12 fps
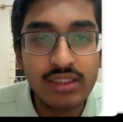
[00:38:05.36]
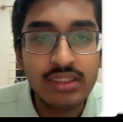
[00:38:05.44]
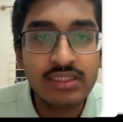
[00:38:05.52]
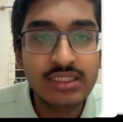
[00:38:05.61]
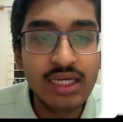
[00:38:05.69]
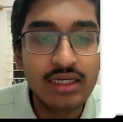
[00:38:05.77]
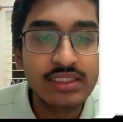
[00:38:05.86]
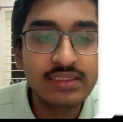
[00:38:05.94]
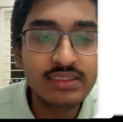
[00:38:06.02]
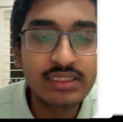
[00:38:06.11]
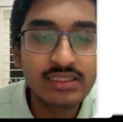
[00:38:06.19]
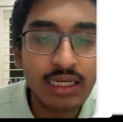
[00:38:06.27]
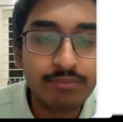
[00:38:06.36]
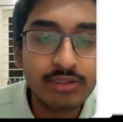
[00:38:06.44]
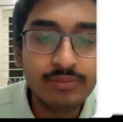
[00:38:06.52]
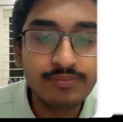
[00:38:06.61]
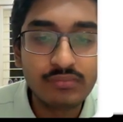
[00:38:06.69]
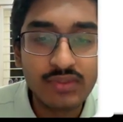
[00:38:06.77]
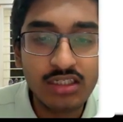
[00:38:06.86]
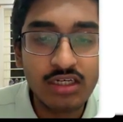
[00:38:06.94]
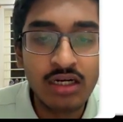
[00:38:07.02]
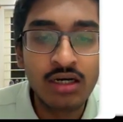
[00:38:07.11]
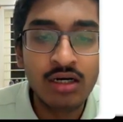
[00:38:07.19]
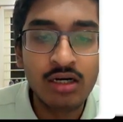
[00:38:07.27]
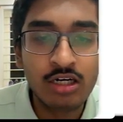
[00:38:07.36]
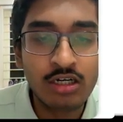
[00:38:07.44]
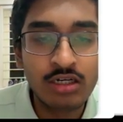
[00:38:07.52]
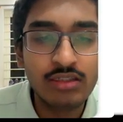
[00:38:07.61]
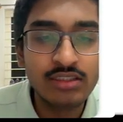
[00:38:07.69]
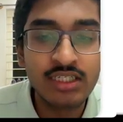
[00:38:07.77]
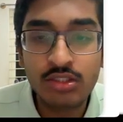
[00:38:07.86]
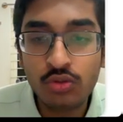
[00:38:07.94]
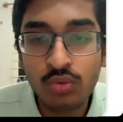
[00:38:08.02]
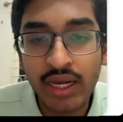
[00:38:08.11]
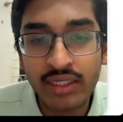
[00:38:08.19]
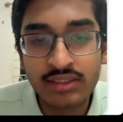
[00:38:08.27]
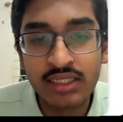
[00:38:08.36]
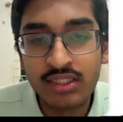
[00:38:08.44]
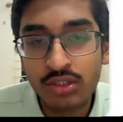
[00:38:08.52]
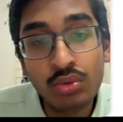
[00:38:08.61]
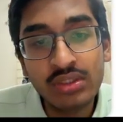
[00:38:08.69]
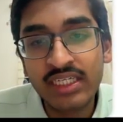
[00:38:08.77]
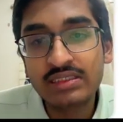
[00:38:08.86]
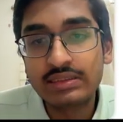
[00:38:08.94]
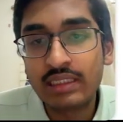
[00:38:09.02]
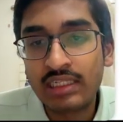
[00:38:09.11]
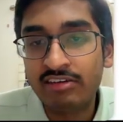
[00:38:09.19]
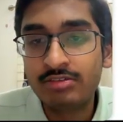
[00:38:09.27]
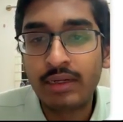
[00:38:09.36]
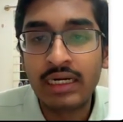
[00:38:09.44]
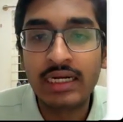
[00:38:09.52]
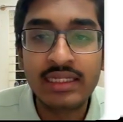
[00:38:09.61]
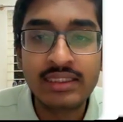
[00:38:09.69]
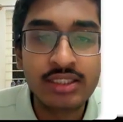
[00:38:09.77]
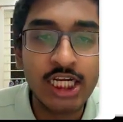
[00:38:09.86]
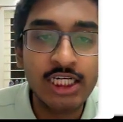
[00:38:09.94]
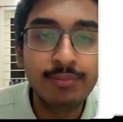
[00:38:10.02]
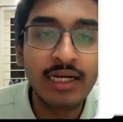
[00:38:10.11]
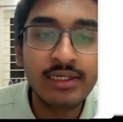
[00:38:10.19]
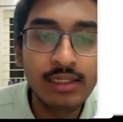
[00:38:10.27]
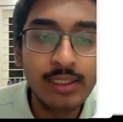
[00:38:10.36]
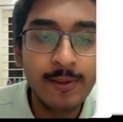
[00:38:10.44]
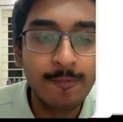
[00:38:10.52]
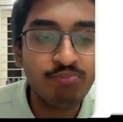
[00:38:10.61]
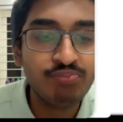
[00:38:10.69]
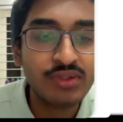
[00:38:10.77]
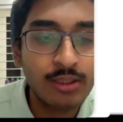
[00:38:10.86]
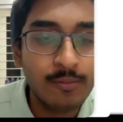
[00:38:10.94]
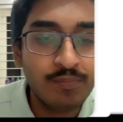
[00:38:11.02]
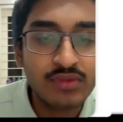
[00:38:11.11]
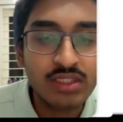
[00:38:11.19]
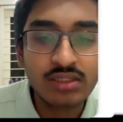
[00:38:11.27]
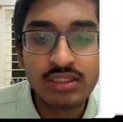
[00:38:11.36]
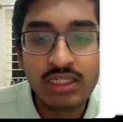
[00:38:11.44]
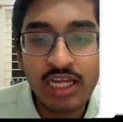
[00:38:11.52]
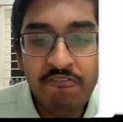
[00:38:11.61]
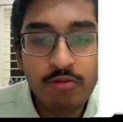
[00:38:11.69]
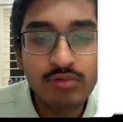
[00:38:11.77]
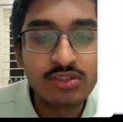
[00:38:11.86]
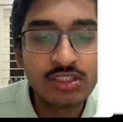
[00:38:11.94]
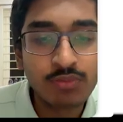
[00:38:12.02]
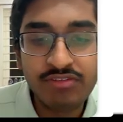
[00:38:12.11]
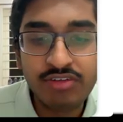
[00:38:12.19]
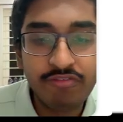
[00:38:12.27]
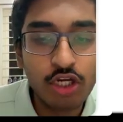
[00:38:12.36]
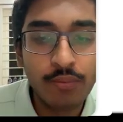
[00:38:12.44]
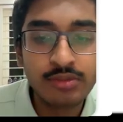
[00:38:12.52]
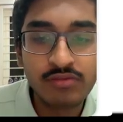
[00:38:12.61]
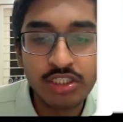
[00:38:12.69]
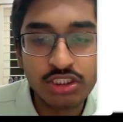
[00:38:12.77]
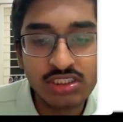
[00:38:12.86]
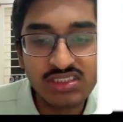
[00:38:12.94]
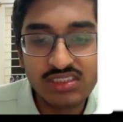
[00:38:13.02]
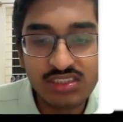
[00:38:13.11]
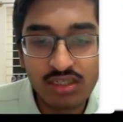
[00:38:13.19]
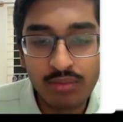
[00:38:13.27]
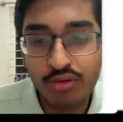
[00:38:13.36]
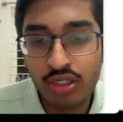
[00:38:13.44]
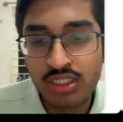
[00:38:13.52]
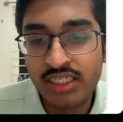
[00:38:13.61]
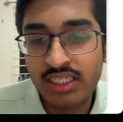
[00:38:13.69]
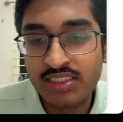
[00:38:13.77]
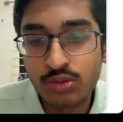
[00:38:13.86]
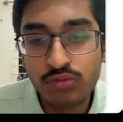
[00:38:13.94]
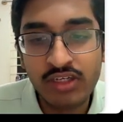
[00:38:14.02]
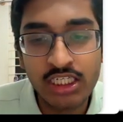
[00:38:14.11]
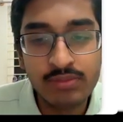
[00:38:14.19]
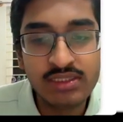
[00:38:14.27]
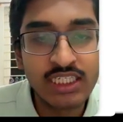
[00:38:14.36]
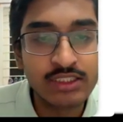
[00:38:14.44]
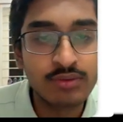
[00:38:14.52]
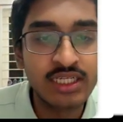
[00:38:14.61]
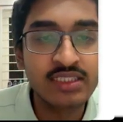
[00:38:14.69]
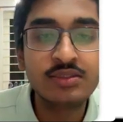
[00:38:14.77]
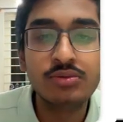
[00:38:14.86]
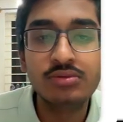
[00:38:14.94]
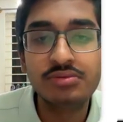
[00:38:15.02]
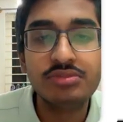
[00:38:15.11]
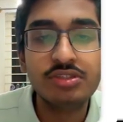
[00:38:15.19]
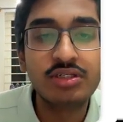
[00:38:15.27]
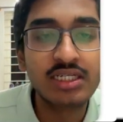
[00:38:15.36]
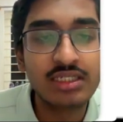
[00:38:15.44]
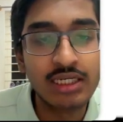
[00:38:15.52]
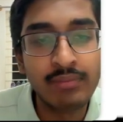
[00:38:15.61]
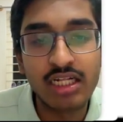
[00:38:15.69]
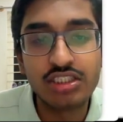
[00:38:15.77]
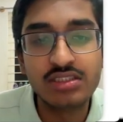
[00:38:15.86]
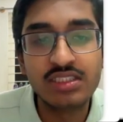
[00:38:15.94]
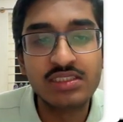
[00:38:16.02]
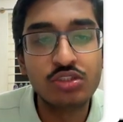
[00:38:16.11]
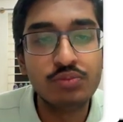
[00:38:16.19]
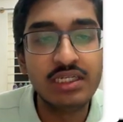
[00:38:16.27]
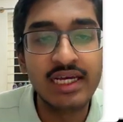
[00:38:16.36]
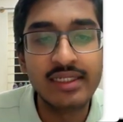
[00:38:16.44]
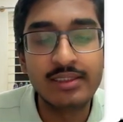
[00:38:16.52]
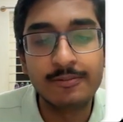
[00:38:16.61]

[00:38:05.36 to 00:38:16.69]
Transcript: So yeah, this is an example. There are two things, the left panel and the right panel. The left, so the 150 observations plotted against 2 variables, x1, x2. You can imagine this to be like,